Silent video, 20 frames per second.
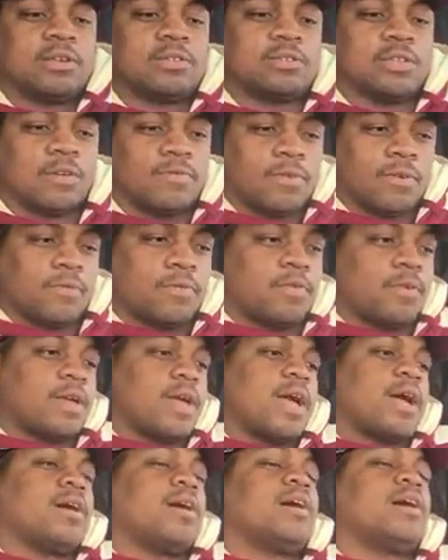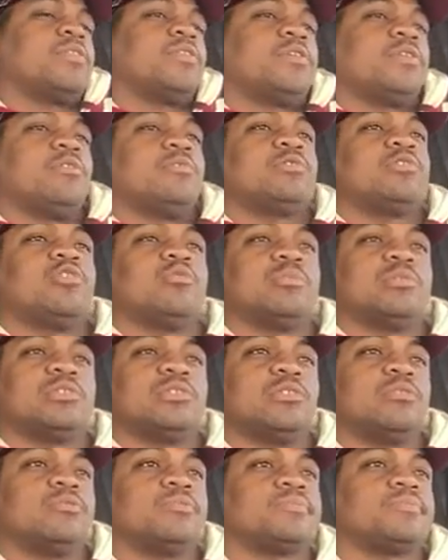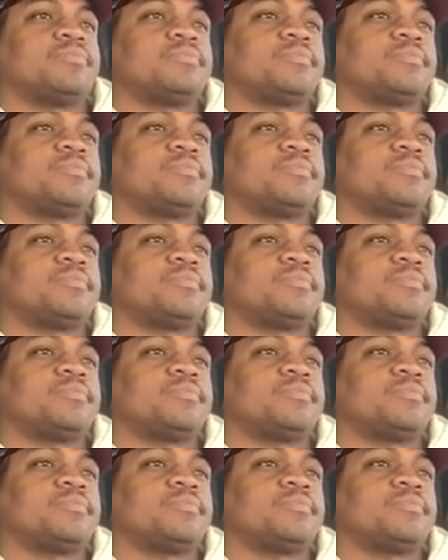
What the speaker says: good stuff of how other YouTubers do.